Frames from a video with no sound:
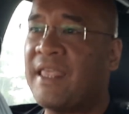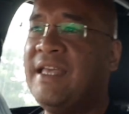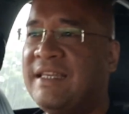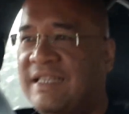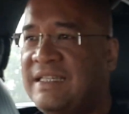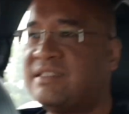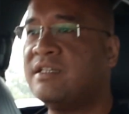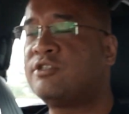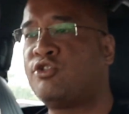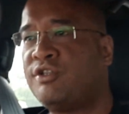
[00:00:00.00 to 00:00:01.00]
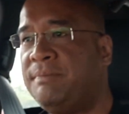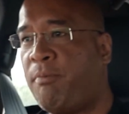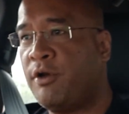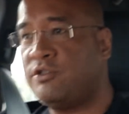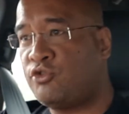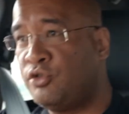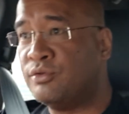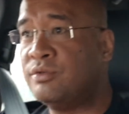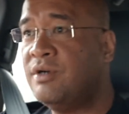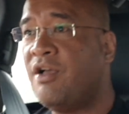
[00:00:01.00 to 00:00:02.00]
it is a
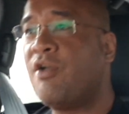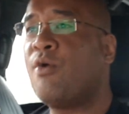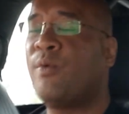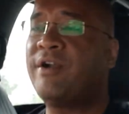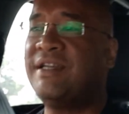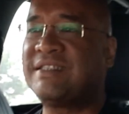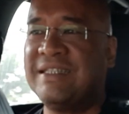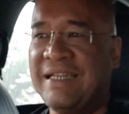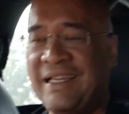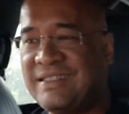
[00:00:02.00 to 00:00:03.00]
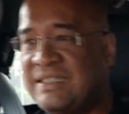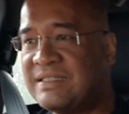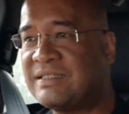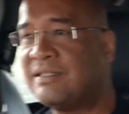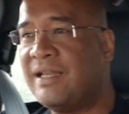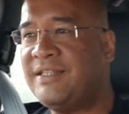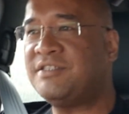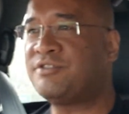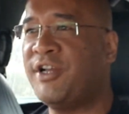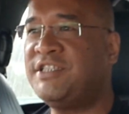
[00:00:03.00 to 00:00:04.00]
3.2, whereas the
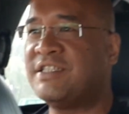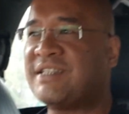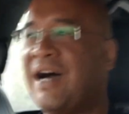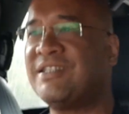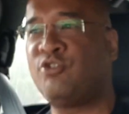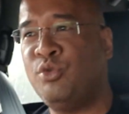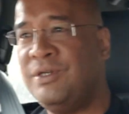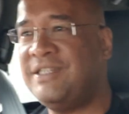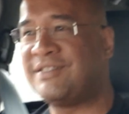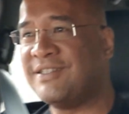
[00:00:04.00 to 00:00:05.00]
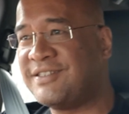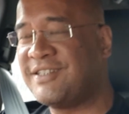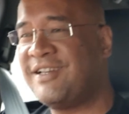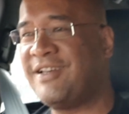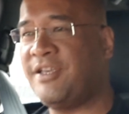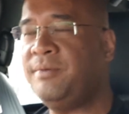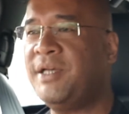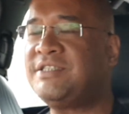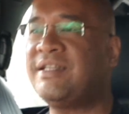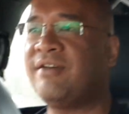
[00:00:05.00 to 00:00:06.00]
latest ranges are 2 liters. Can you
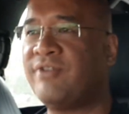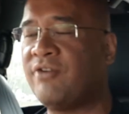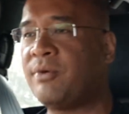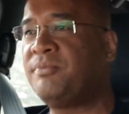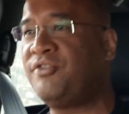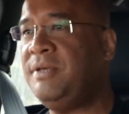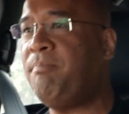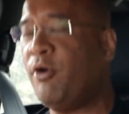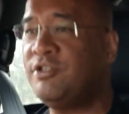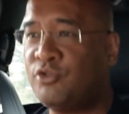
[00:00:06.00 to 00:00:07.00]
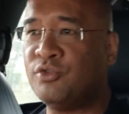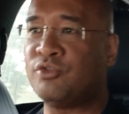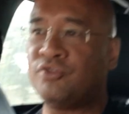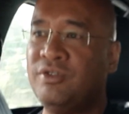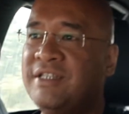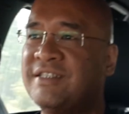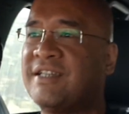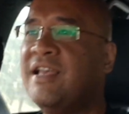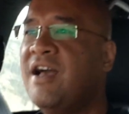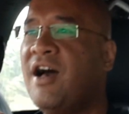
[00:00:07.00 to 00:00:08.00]
imagine that? Now from 3.2 to 2 liters,
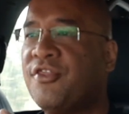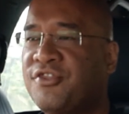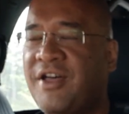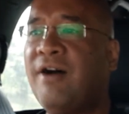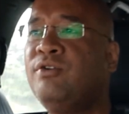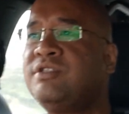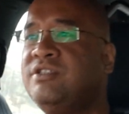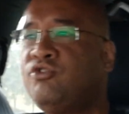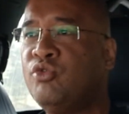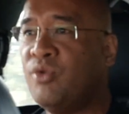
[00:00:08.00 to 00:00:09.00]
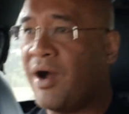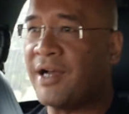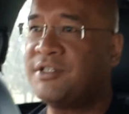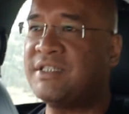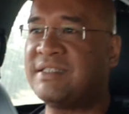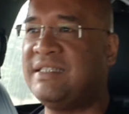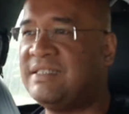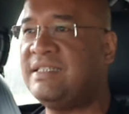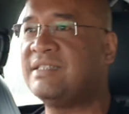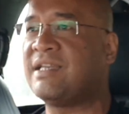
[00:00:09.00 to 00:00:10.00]
1,200
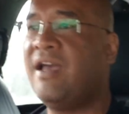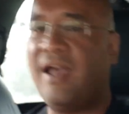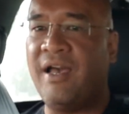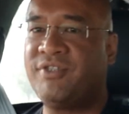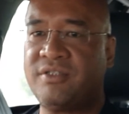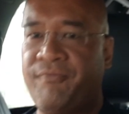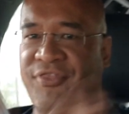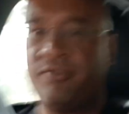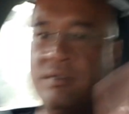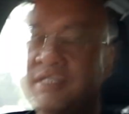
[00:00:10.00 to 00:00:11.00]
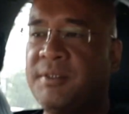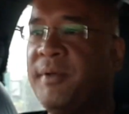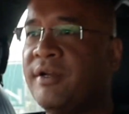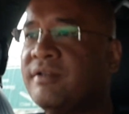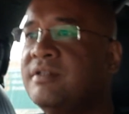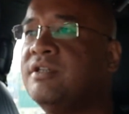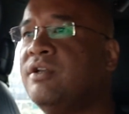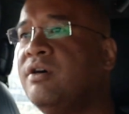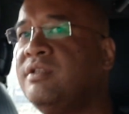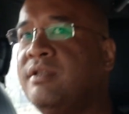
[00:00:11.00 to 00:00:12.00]
cc's have just disappeared. You
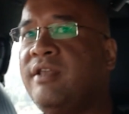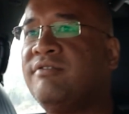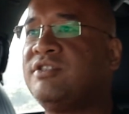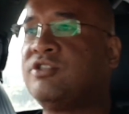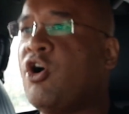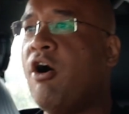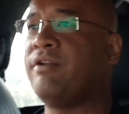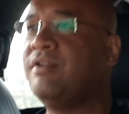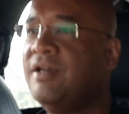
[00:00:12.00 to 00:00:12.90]
know, they're gone.